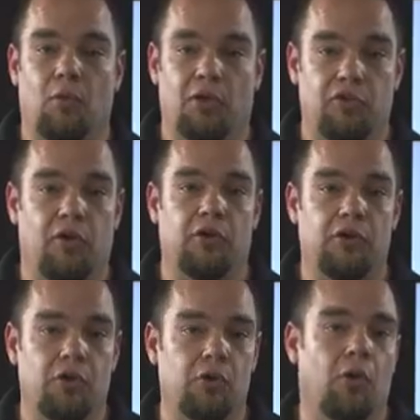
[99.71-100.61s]
works
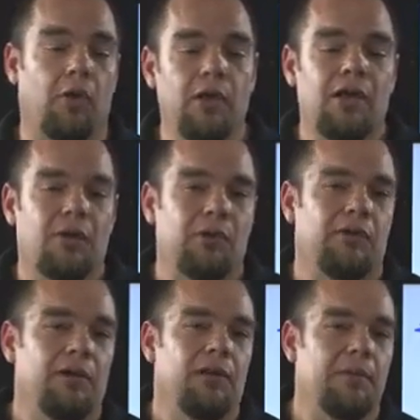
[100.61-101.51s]
on Google. What
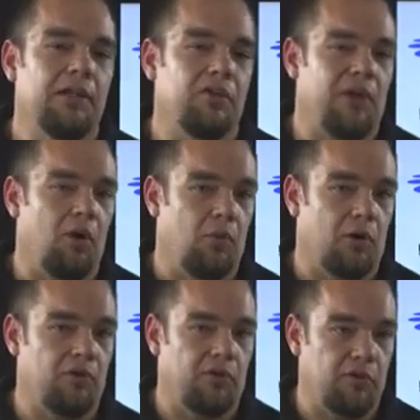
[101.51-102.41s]
it really means is how it
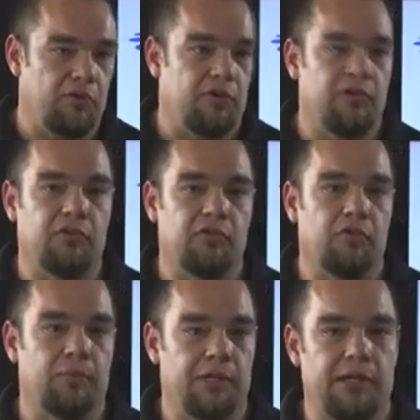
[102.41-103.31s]
works on the search
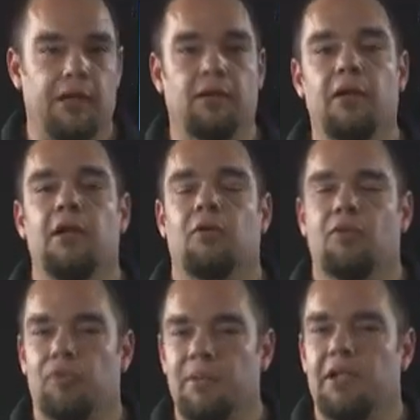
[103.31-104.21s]
engines. But again,
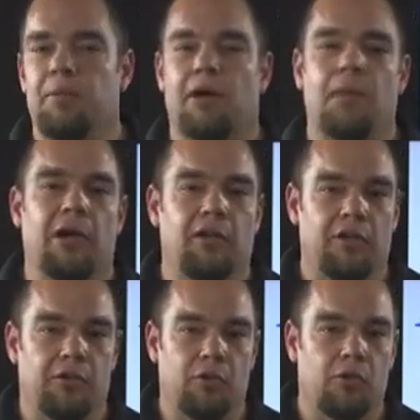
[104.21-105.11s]
we're speaking
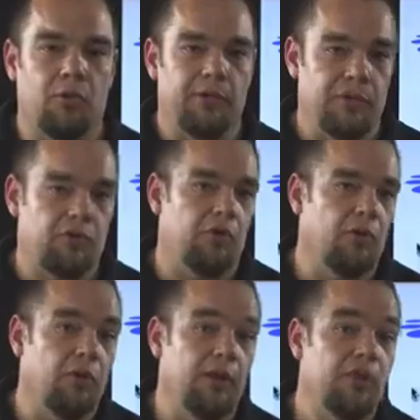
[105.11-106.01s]
primarily to Google because
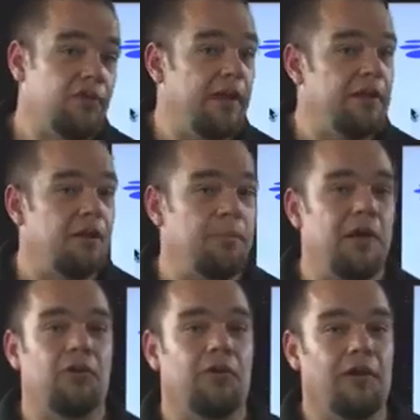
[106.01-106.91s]
Google is the
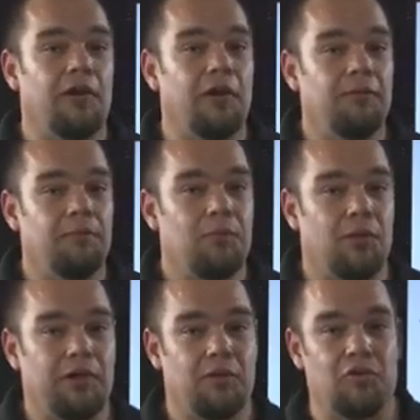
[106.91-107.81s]
800-pound gorilla
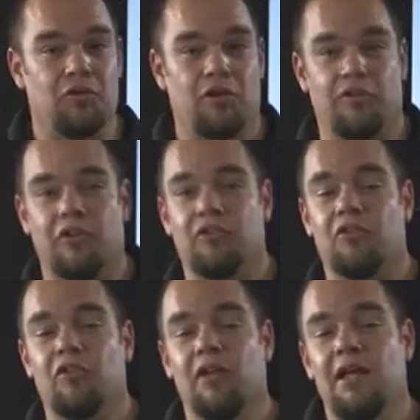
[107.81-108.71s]
when it comes to search
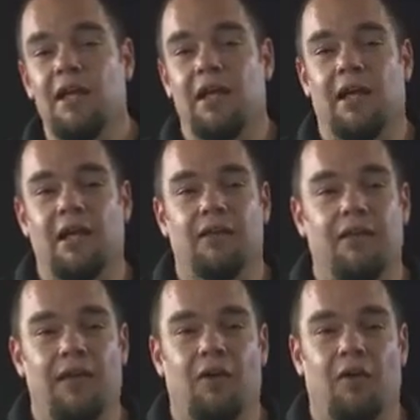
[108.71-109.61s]
engines, and
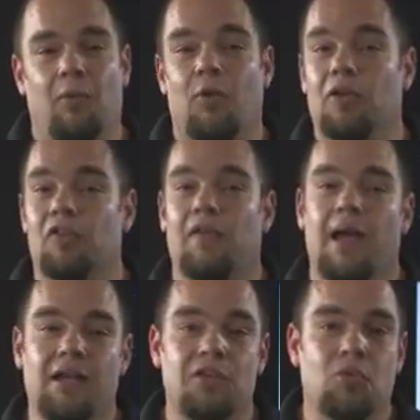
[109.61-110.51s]
they are the ones
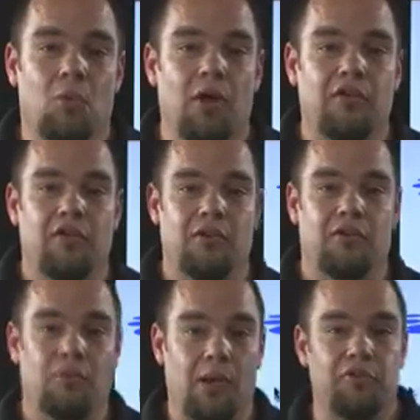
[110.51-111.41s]
that you want
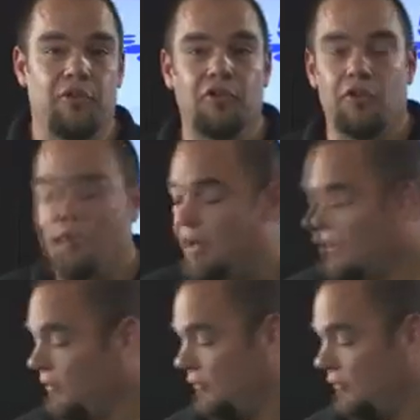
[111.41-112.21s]
your website to rank